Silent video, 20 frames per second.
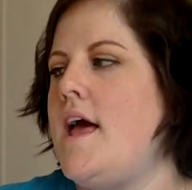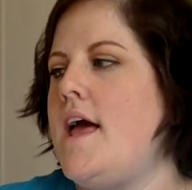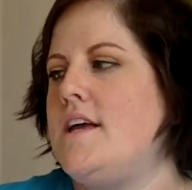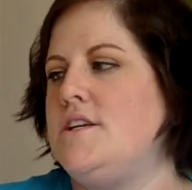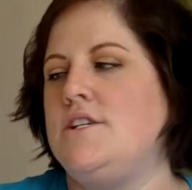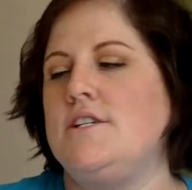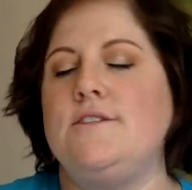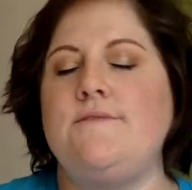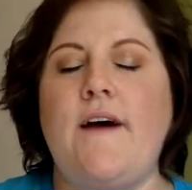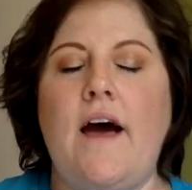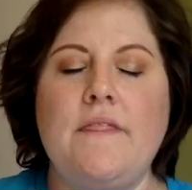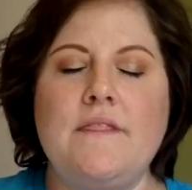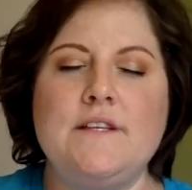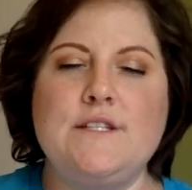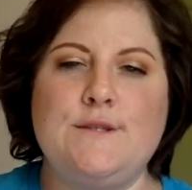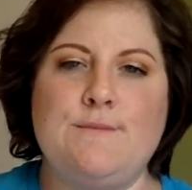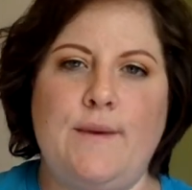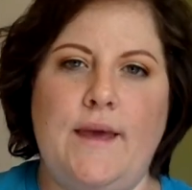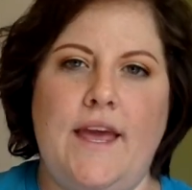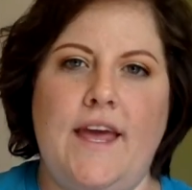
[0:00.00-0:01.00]
She's found
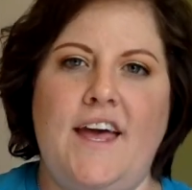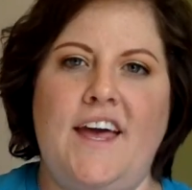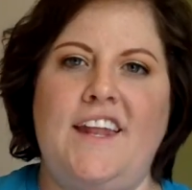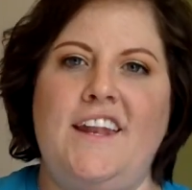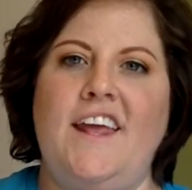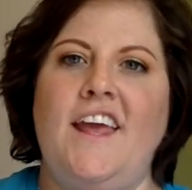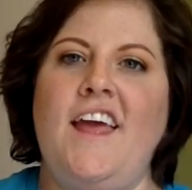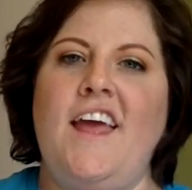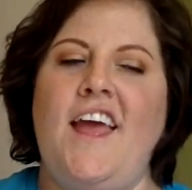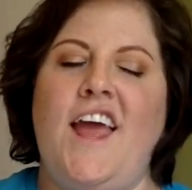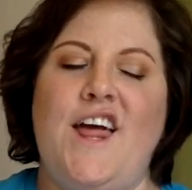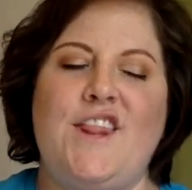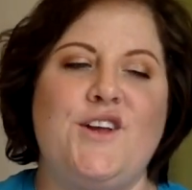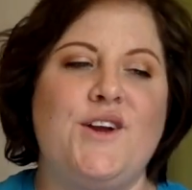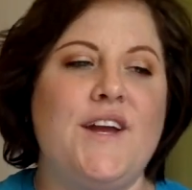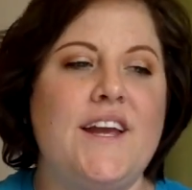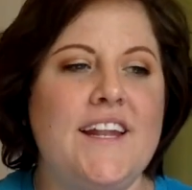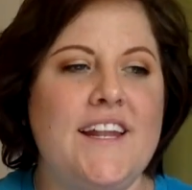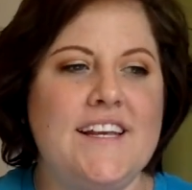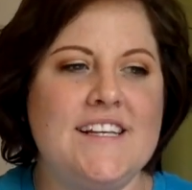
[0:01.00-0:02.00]
this man, and they're
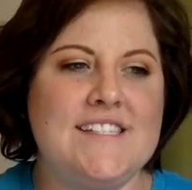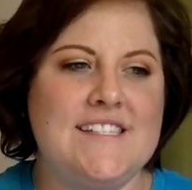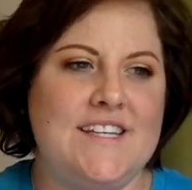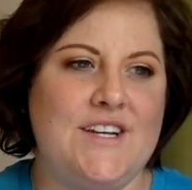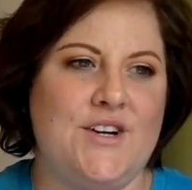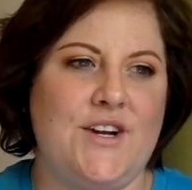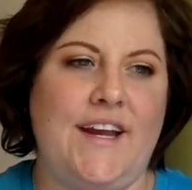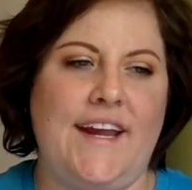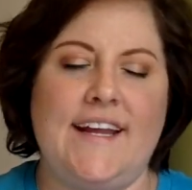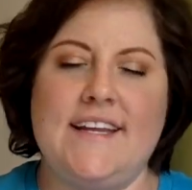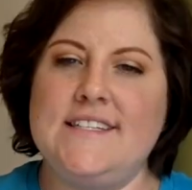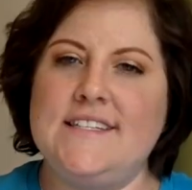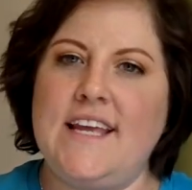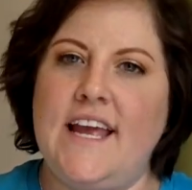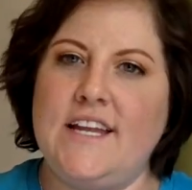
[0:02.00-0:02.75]
getting serious,